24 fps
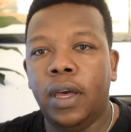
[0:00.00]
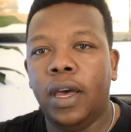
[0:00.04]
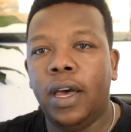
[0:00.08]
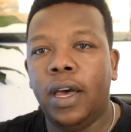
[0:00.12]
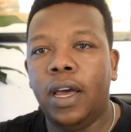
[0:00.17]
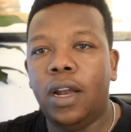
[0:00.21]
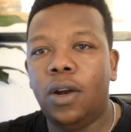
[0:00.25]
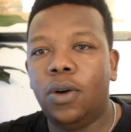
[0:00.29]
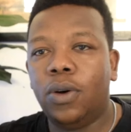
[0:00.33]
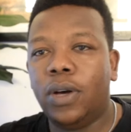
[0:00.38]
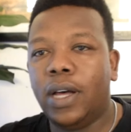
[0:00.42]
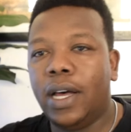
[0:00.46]

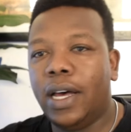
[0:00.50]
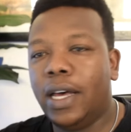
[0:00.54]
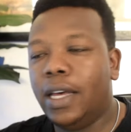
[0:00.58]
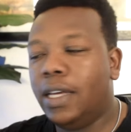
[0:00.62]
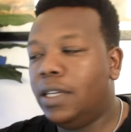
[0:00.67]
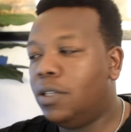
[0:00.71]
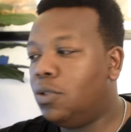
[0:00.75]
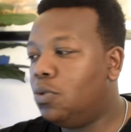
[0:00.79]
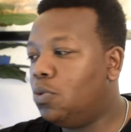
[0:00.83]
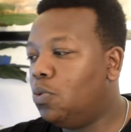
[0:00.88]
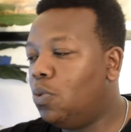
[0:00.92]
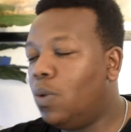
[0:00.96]
Hello
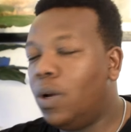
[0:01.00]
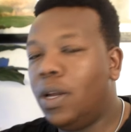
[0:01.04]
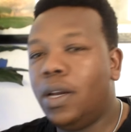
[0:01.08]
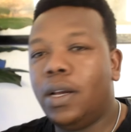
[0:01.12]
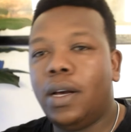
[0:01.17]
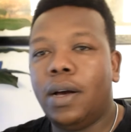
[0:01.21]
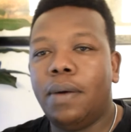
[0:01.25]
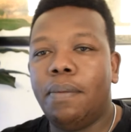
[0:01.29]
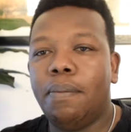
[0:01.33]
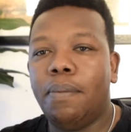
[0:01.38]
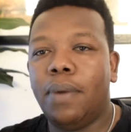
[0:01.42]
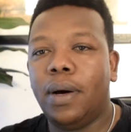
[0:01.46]
guys,
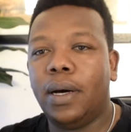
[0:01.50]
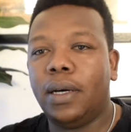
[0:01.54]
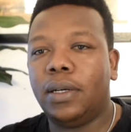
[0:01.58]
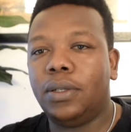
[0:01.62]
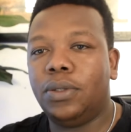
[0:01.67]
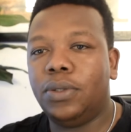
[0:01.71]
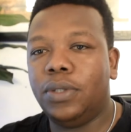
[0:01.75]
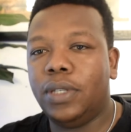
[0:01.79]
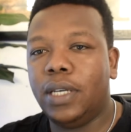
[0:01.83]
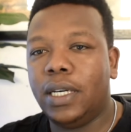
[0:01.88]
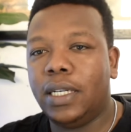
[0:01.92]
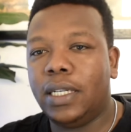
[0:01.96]
welcome back
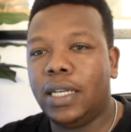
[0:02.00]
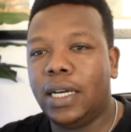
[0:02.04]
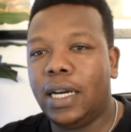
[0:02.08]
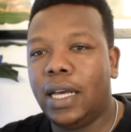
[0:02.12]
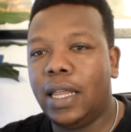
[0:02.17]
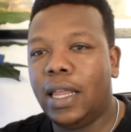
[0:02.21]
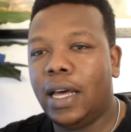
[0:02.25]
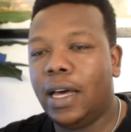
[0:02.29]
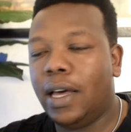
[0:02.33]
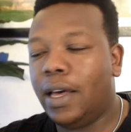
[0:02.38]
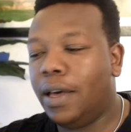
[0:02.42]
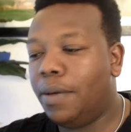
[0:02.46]
to yet
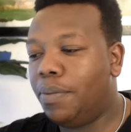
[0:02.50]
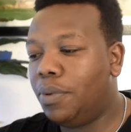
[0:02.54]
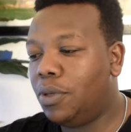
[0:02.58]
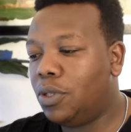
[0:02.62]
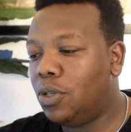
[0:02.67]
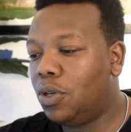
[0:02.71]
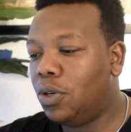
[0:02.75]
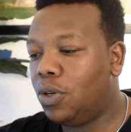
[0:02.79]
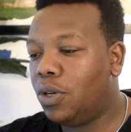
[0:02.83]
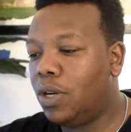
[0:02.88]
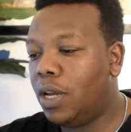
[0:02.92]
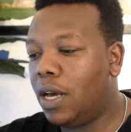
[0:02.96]
another
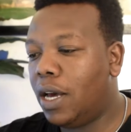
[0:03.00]
episode.